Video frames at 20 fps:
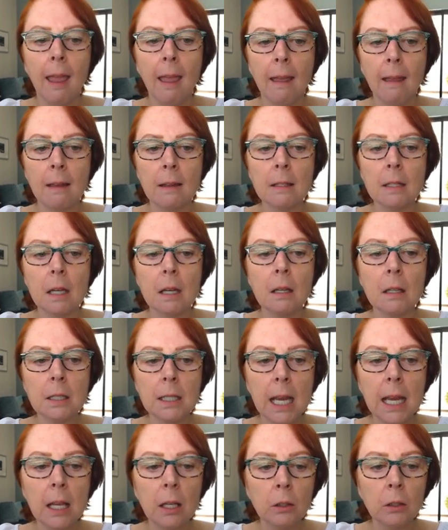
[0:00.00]
and
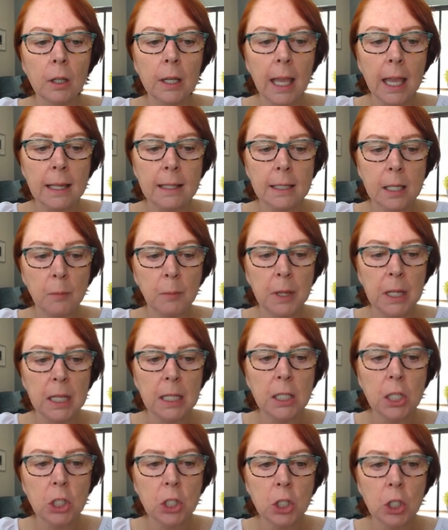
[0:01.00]
take a look at some of
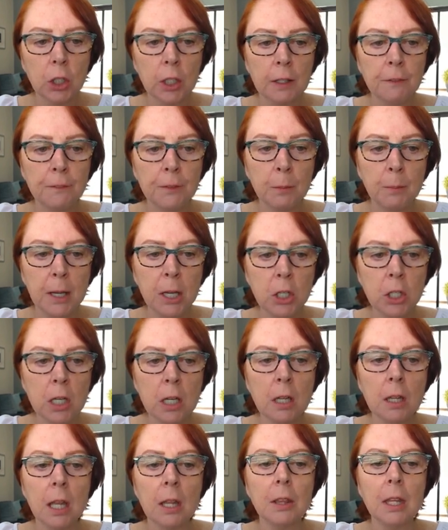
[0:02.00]
the additional
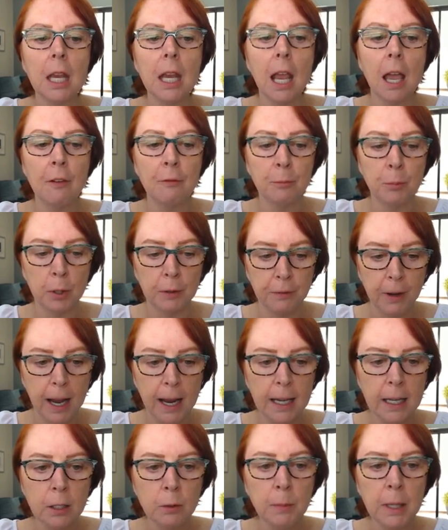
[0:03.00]
information that they have
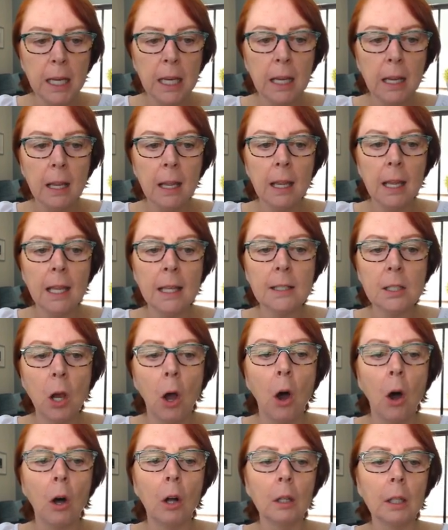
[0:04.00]
provided me it's
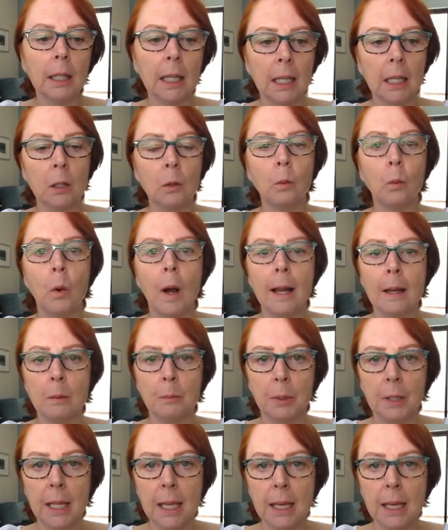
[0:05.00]
all in one